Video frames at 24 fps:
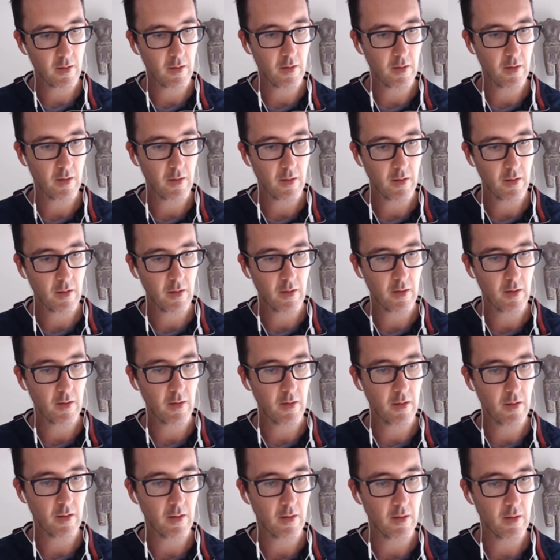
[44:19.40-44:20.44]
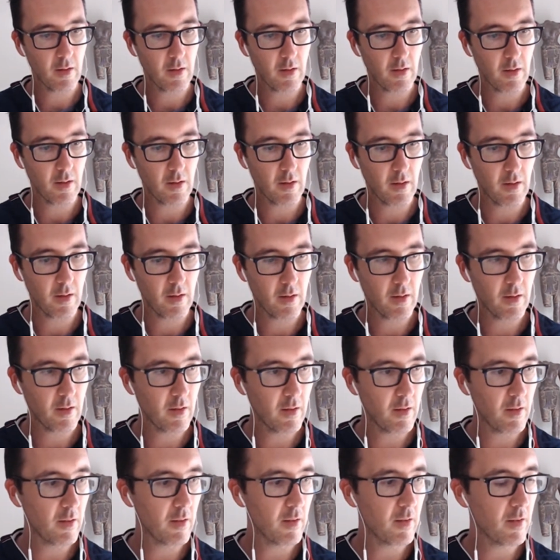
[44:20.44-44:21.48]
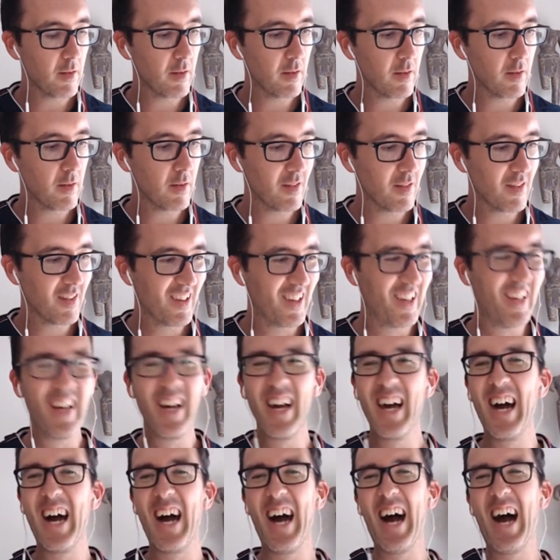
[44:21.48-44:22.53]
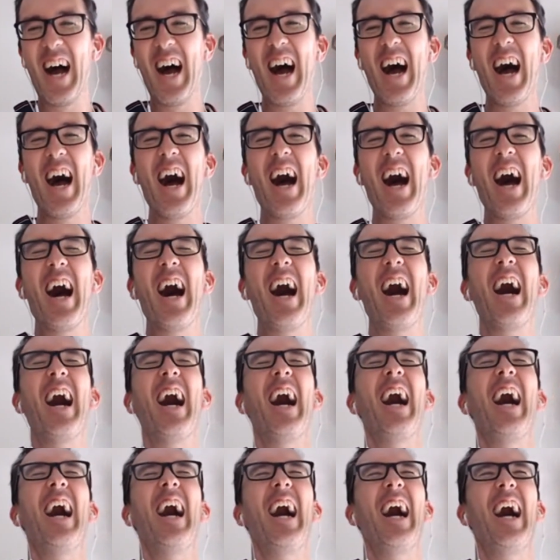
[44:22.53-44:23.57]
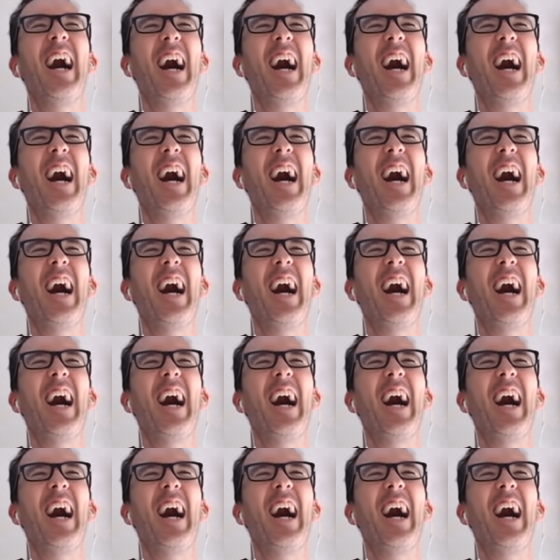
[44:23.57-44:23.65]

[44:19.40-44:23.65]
The person shown says nothing.